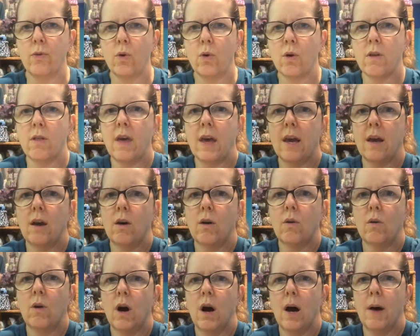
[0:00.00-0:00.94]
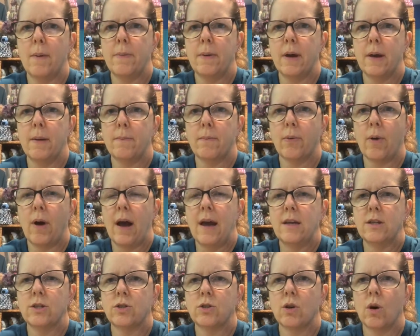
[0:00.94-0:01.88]
they go up in
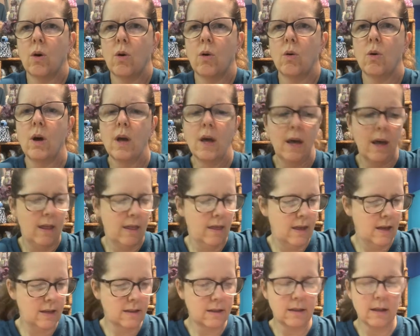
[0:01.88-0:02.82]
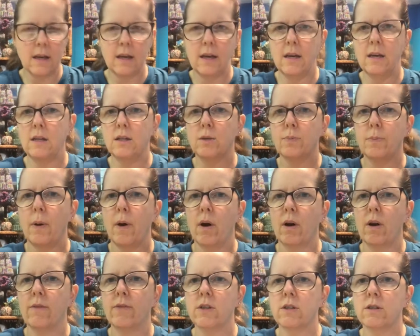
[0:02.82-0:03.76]
price. So this is
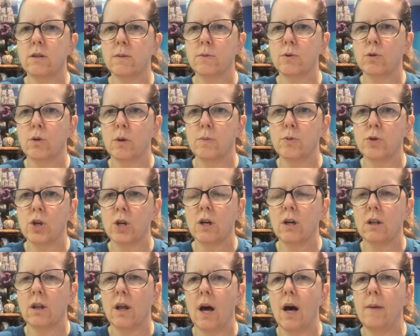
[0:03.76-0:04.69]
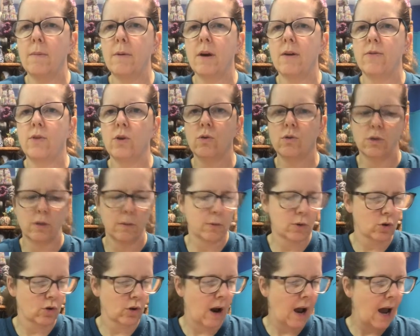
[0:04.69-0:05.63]
part of the subscription club. If you
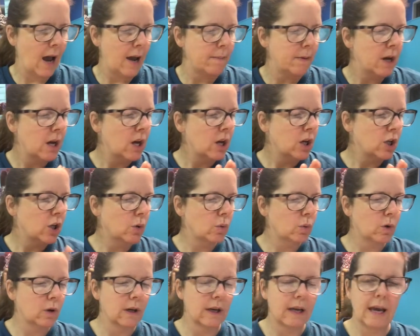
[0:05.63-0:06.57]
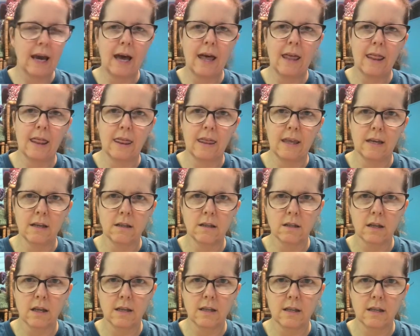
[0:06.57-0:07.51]
subscribe, you will get
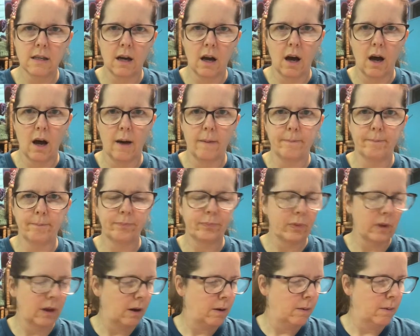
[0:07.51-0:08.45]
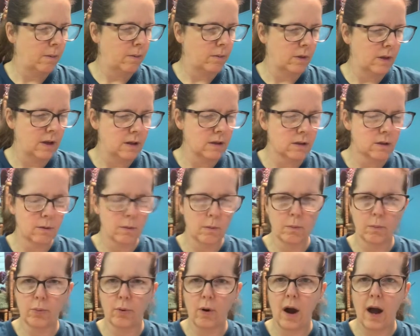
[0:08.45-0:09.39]
this this
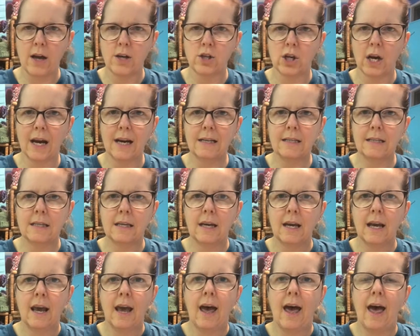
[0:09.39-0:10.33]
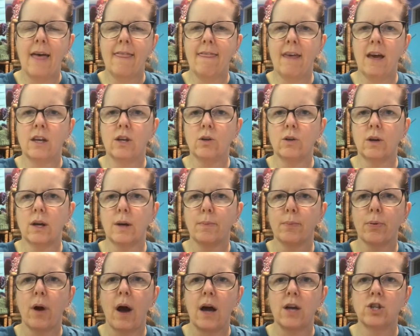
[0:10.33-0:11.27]
project, and then you get a
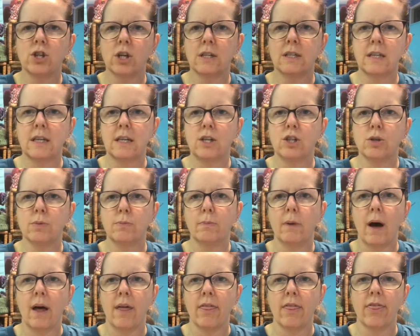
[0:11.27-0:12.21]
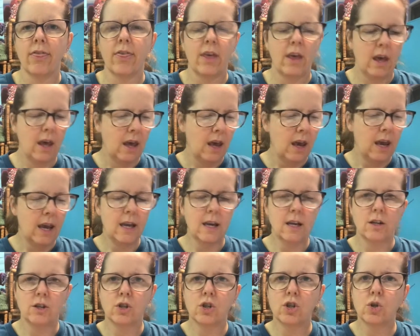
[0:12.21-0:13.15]
project each month. It
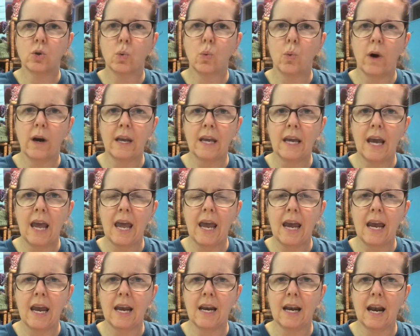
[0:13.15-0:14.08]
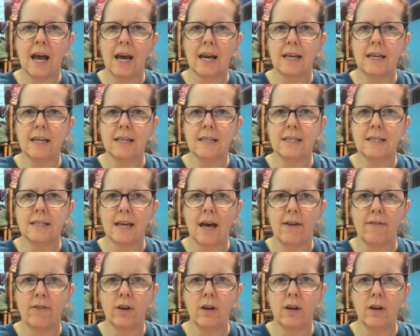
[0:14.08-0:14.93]
is $28.97